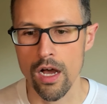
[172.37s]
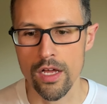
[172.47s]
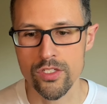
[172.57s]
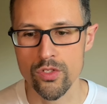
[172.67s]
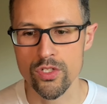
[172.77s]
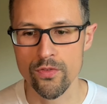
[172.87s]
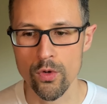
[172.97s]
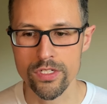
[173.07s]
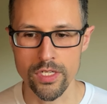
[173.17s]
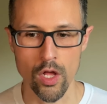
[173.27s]
So this
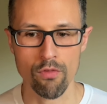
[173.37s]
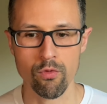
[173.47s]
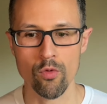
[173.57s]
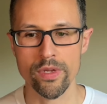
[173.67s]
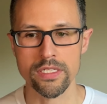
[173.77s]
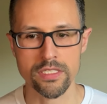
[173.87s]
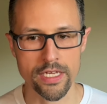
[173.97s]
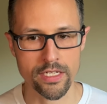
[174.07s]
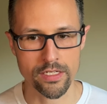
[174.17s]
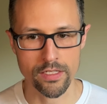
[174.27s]
forest elf woman is
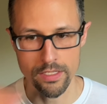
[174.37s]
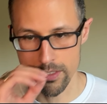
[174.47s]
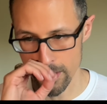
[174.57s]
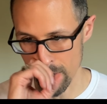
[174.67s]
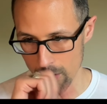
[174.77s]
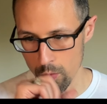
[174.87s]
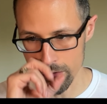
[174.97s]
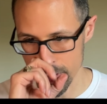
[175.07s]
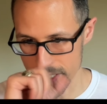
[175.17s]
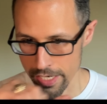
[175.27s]
tending to this
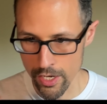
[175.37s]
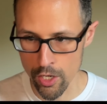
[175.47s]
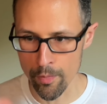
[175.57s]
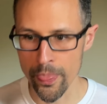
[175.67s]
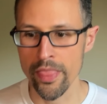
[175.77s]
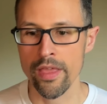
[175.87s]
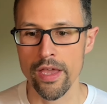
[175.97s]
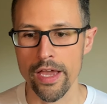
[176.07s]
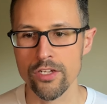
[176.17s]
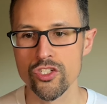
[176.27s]
wounded deer,
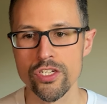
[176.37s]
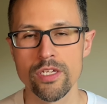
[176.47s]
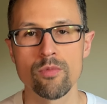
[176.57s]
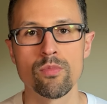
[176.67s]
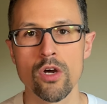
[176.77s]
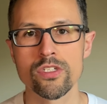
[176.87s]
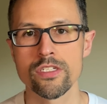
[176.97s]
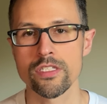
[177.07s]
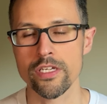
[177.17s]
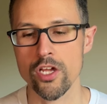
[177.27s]
and she
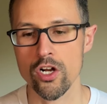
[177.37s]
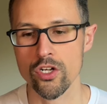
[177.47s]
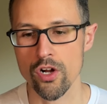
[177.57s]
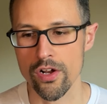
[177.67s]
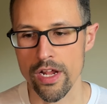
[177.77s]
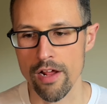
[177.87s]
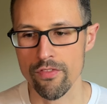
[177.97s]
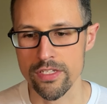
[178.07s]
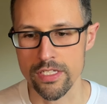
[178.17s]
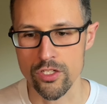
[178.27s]
notices the character, and they have
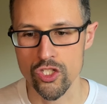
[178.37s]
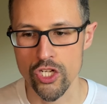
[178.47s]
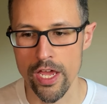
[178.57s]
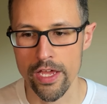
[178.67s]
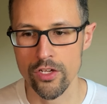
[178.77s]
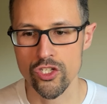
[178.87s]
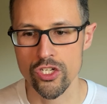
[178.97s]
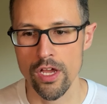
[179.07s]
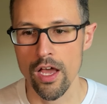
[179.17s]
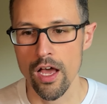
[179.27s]
this exchange.